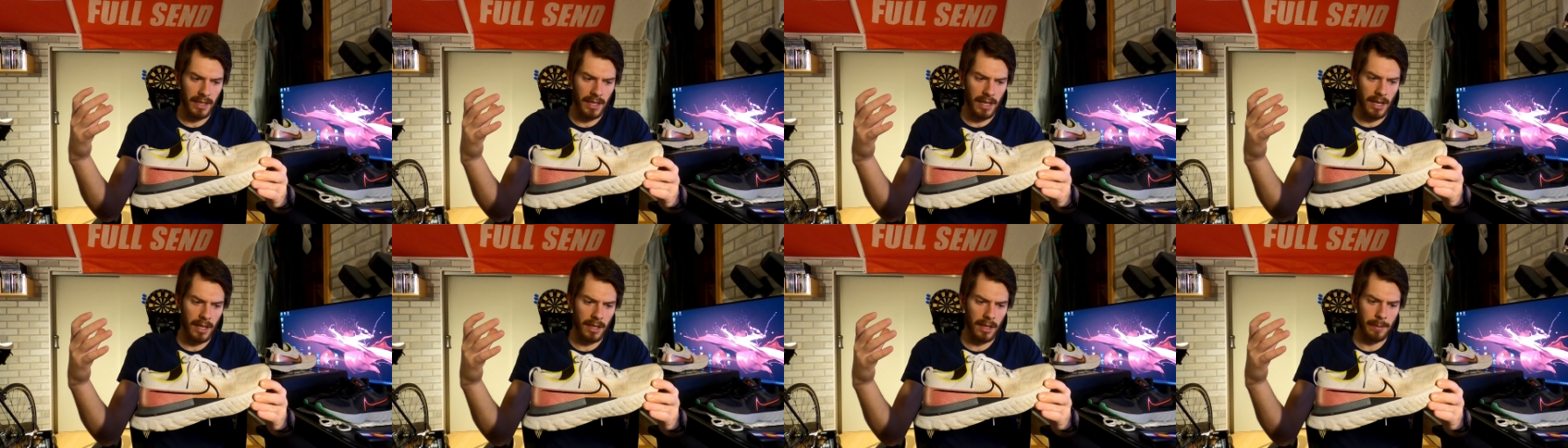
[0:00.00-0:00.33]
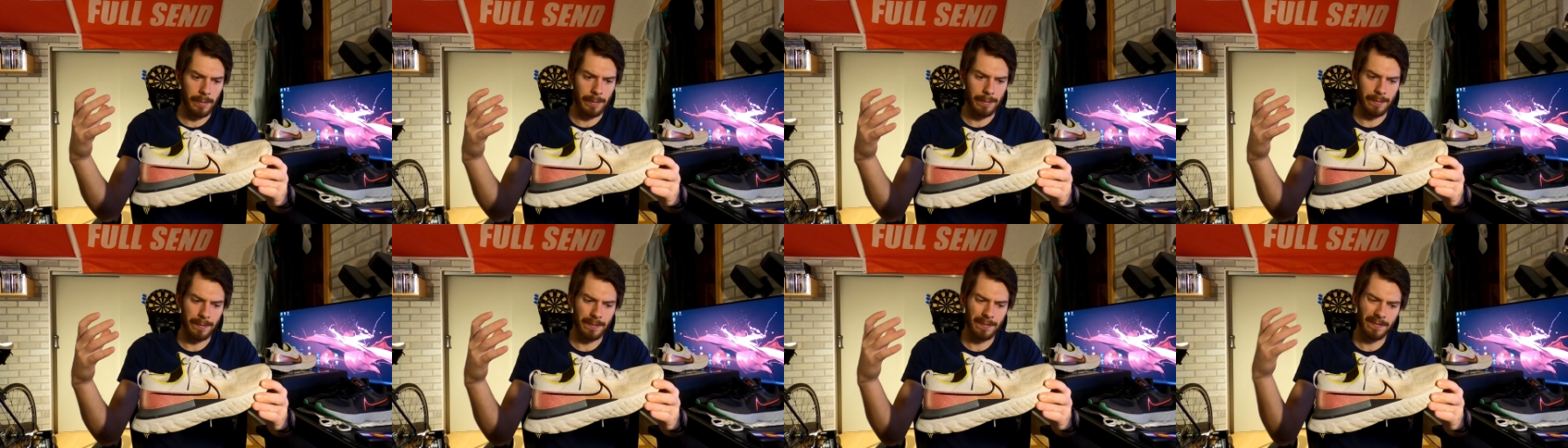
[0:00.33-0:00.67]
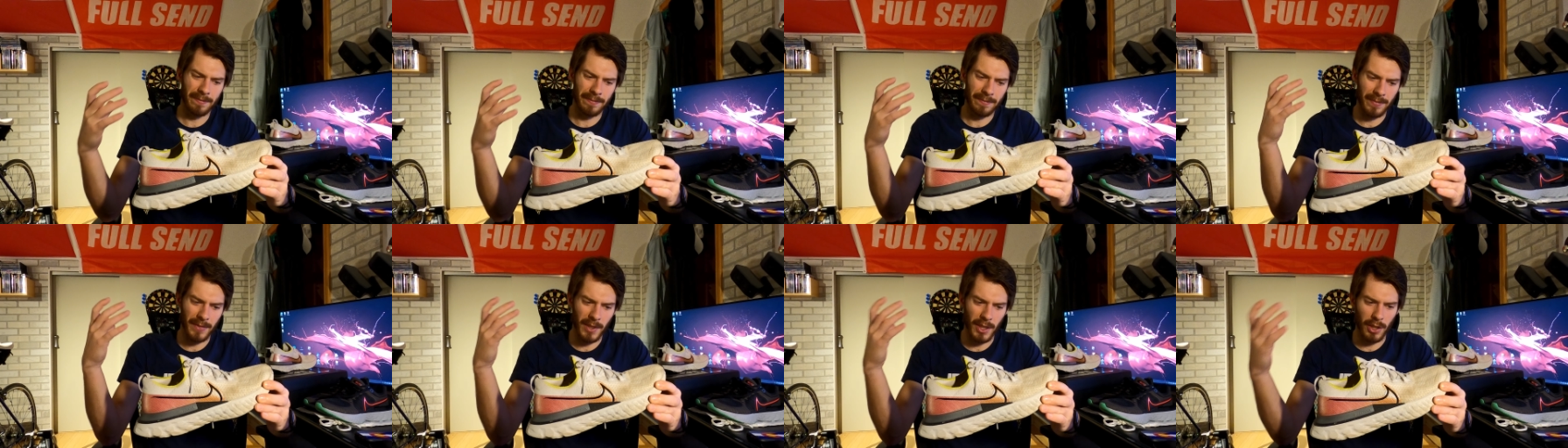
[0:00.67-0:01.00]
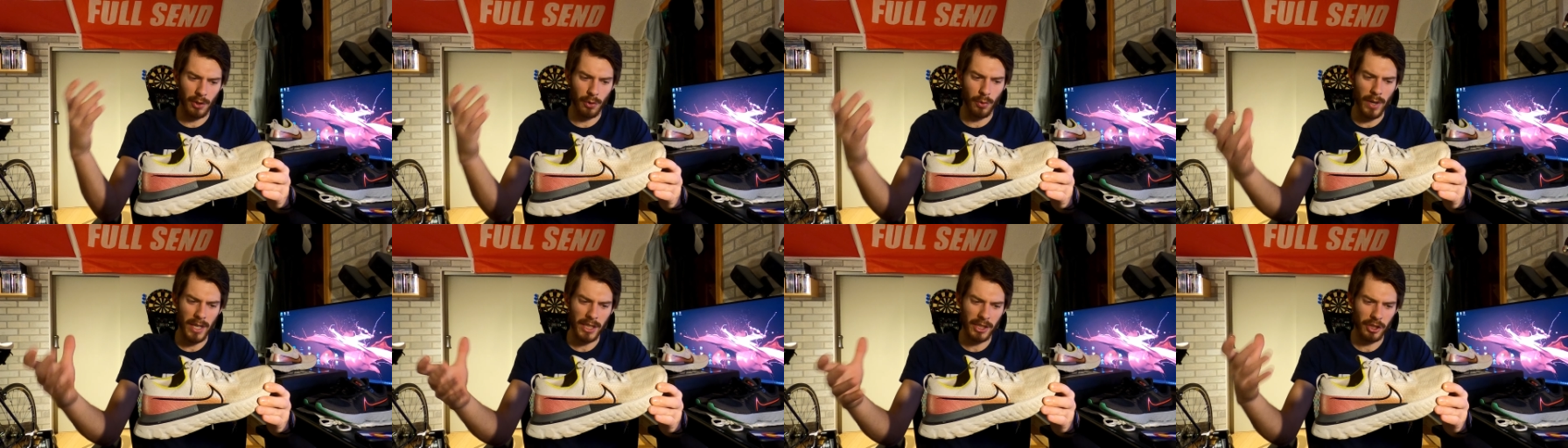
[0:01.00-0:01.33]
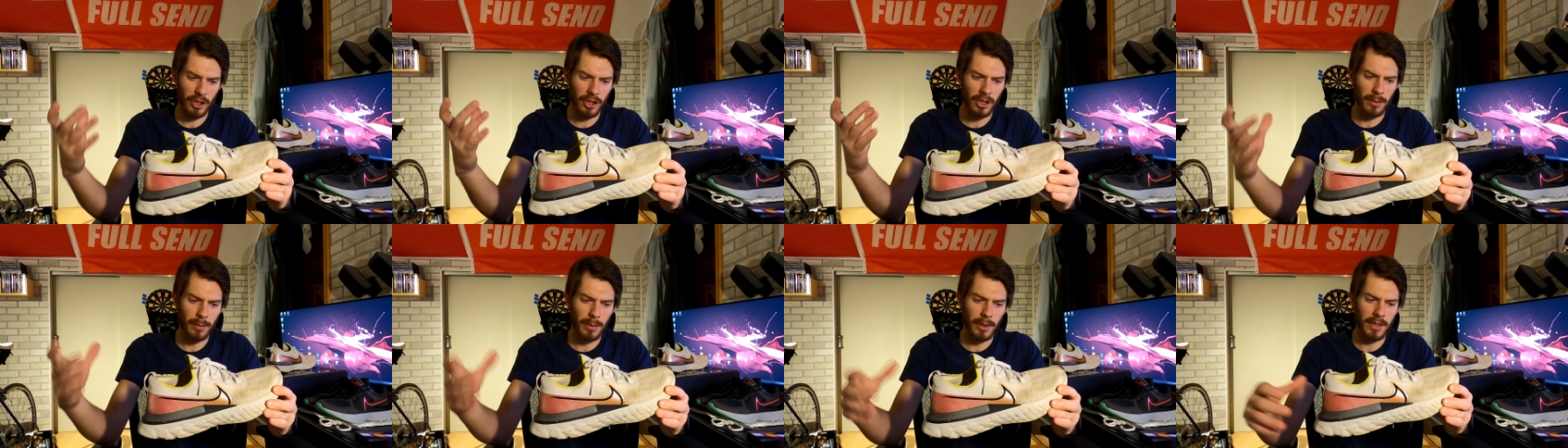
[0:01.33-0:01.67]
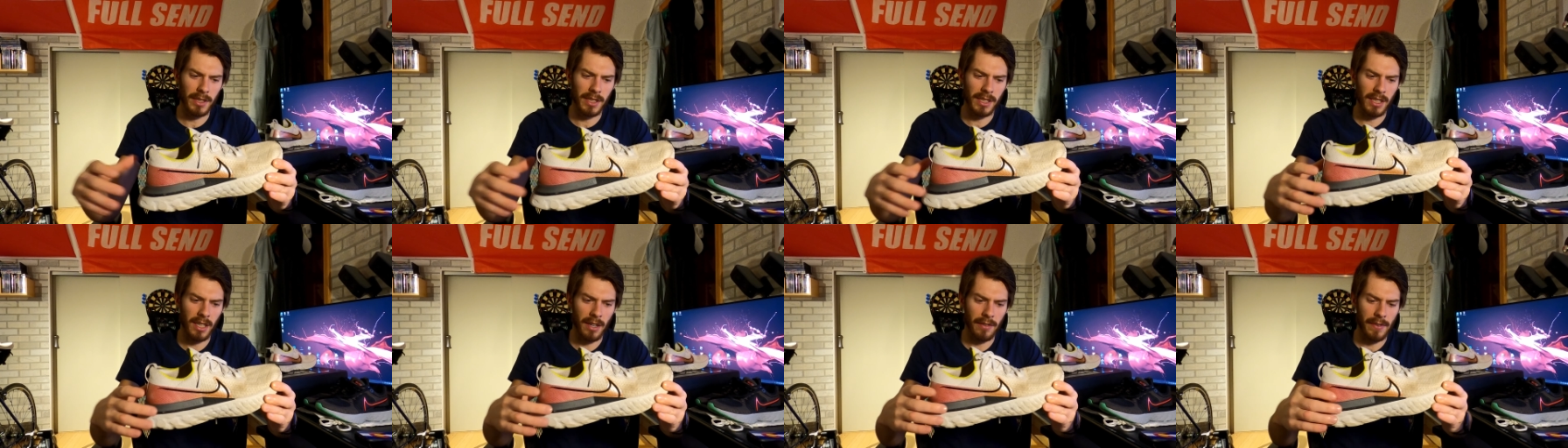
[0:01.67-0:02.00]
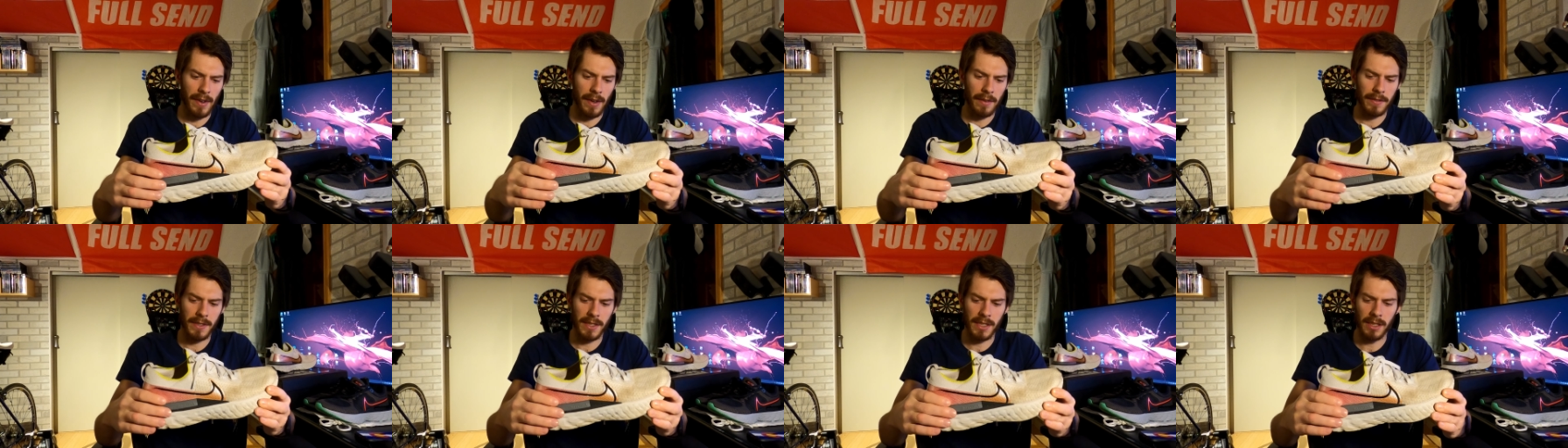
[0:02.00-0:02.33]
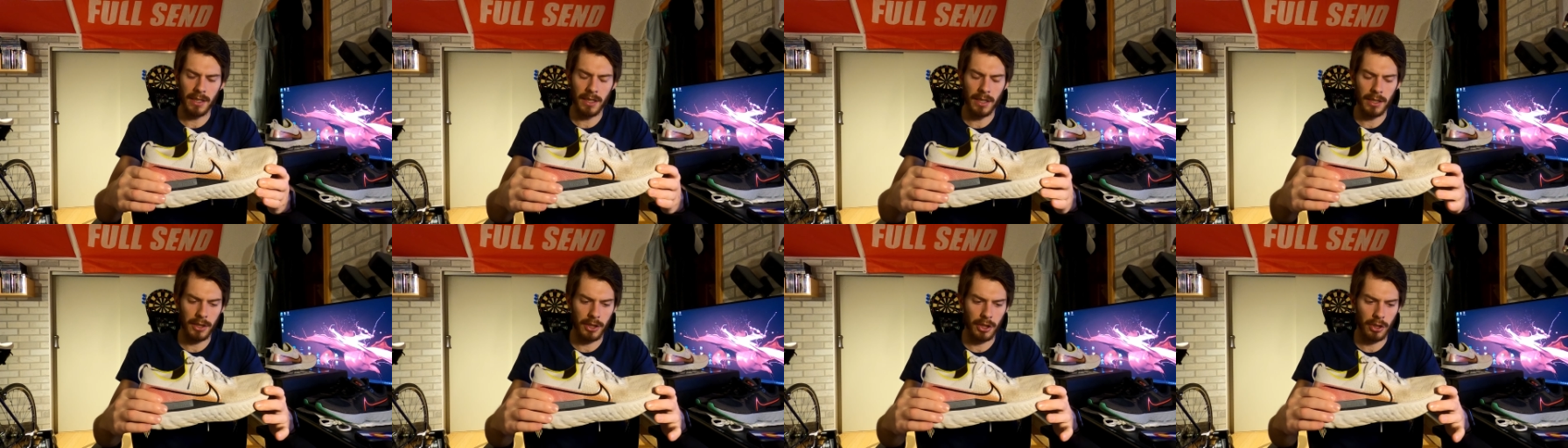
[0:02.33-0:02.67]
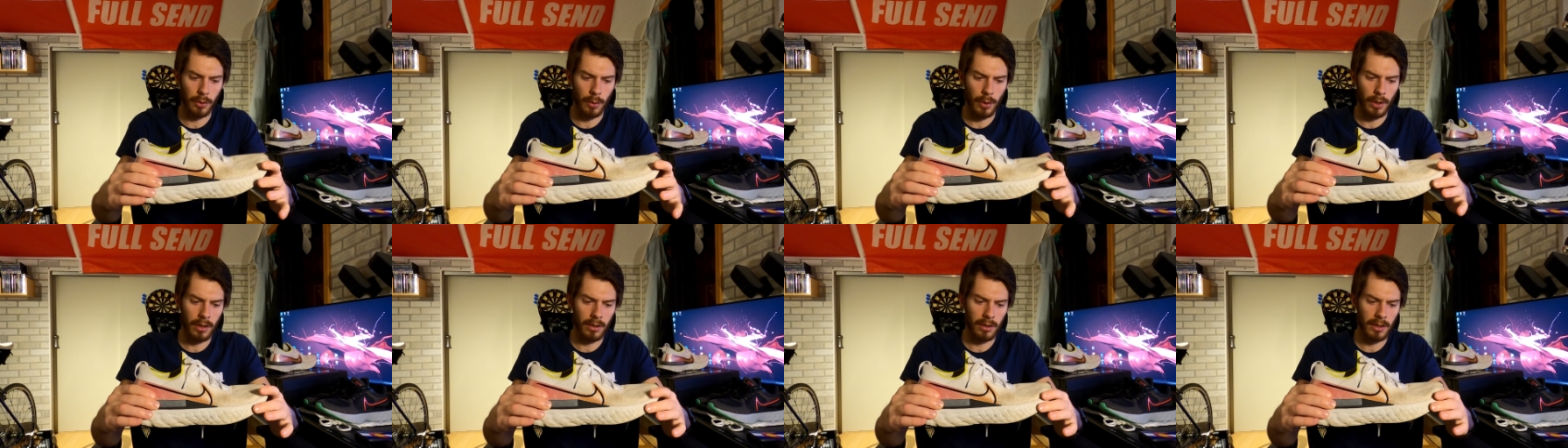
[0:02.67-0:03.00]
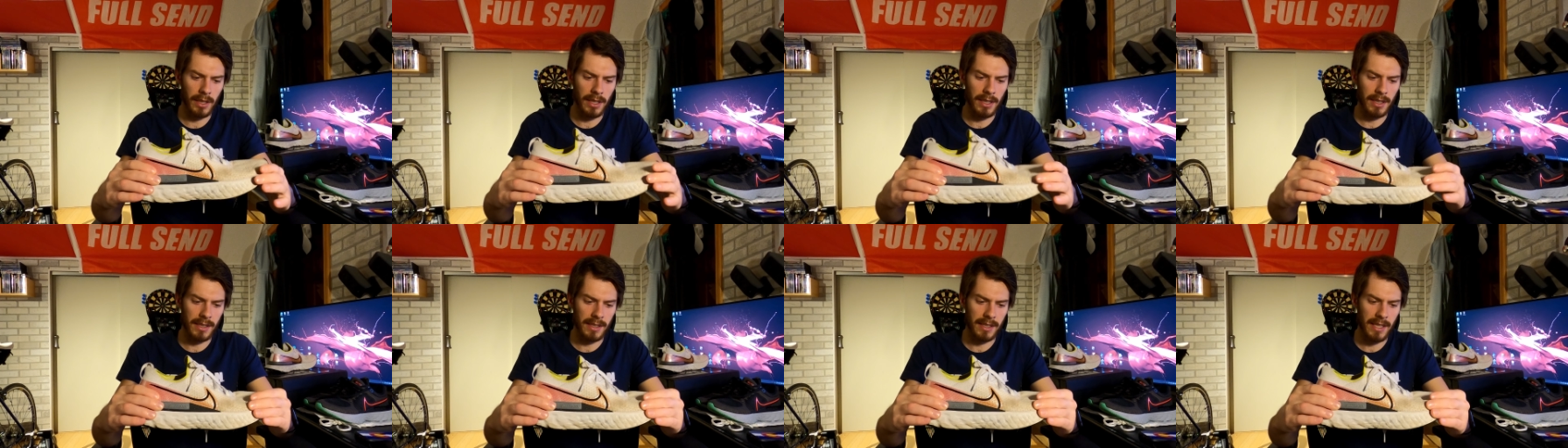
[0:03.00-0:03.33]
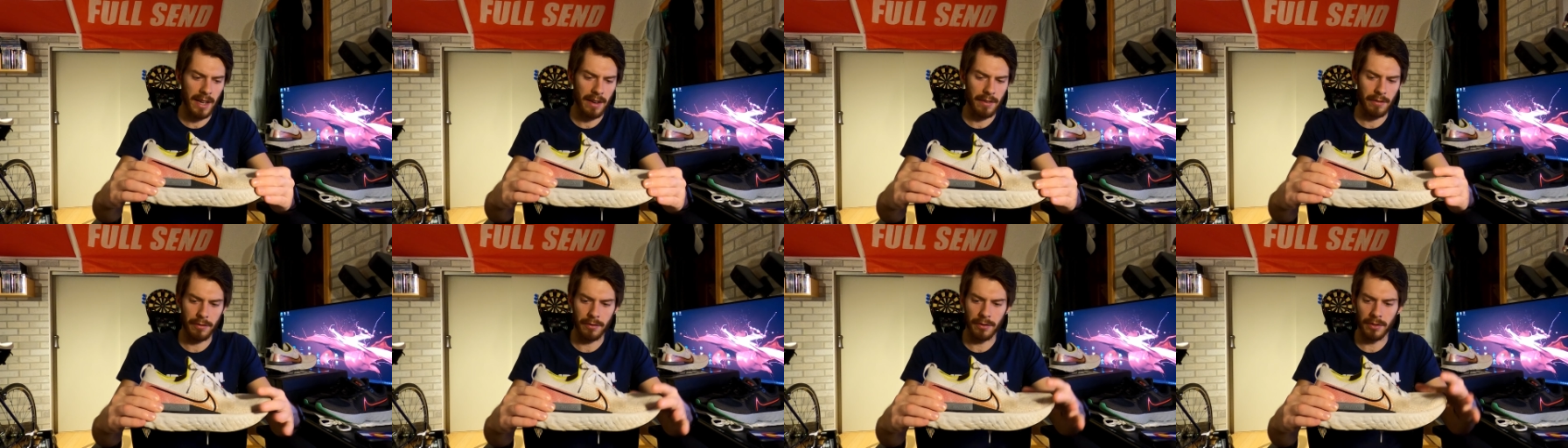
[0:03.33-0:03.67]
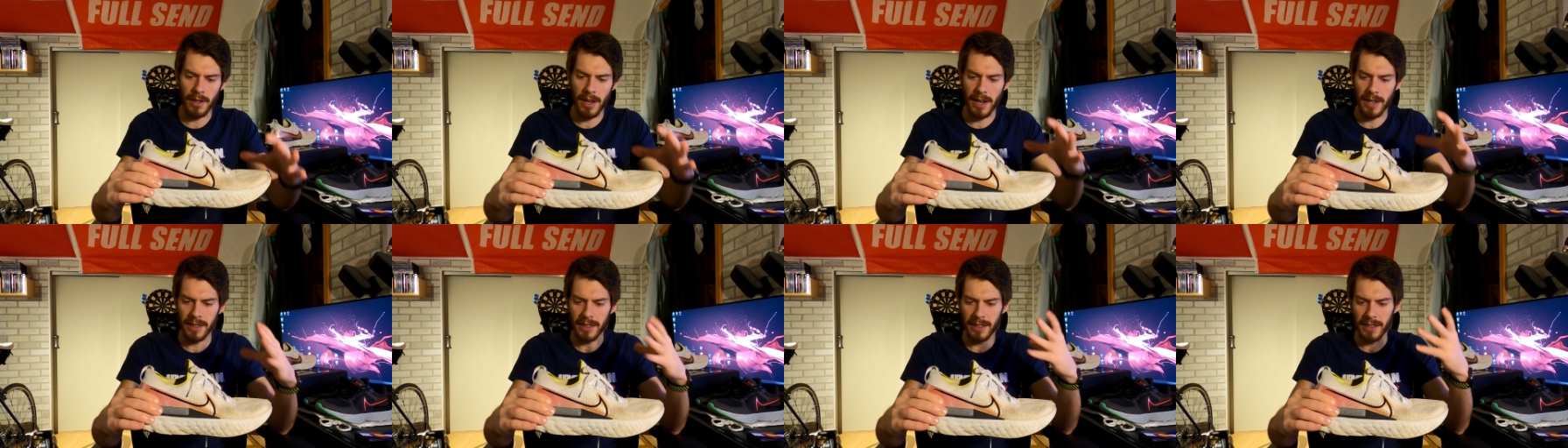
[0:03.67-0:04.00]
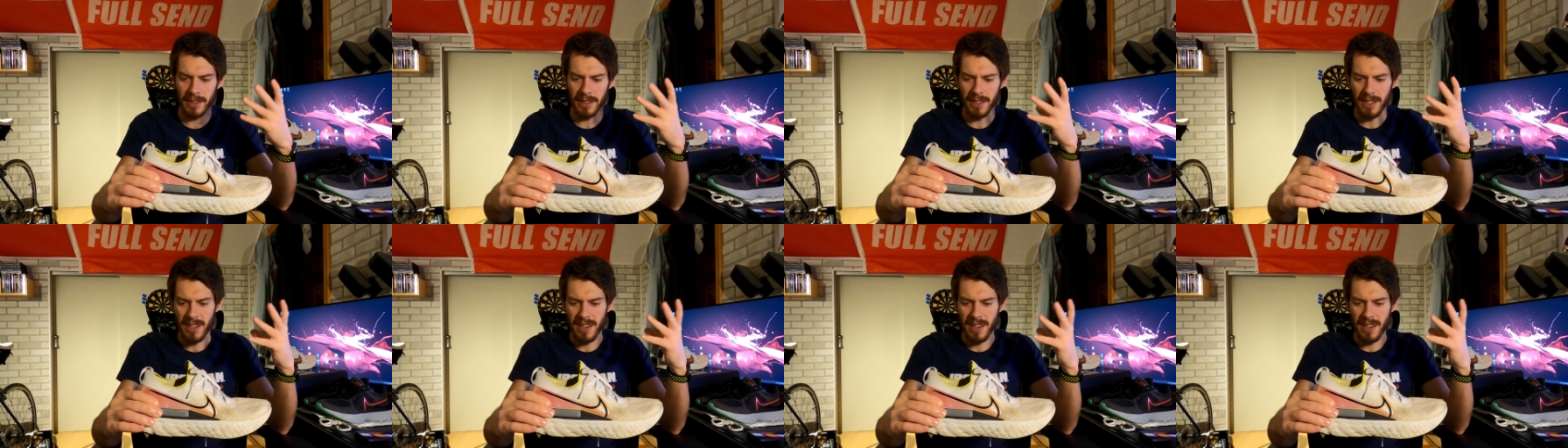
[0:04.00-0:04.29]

The questionable stuff I've seen historically is that Flyknit